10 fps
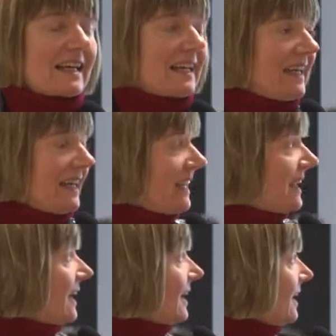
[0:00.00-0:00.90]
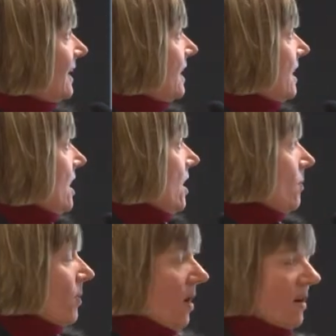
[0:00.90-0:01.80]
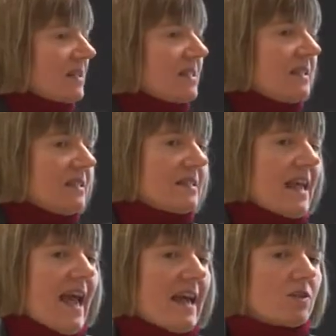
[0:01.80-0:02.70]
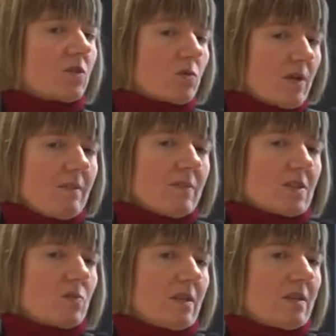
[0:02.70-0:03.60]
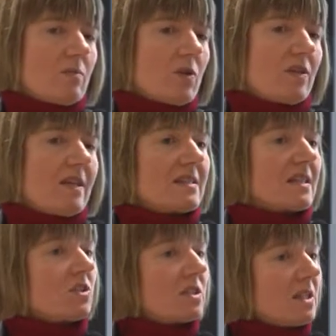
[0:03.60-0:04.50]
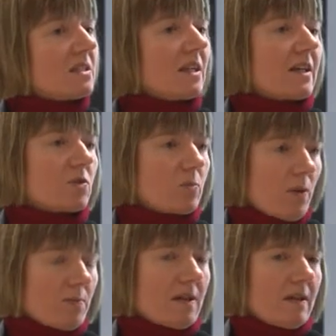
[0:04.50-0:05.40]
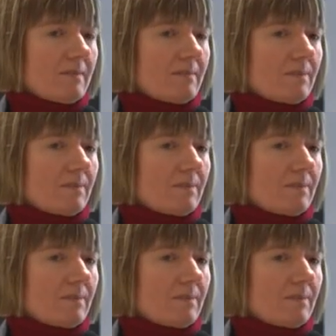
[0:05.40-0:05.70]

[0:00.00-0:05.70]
clear policies and agreements with them on things such as intellectual property.